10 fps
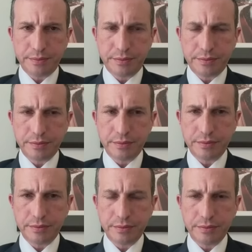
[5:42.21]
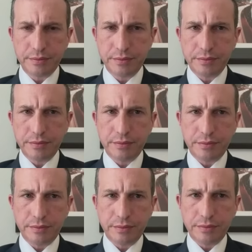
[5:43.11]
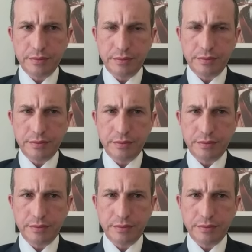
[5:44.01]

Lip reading: No one is speaking in this clip.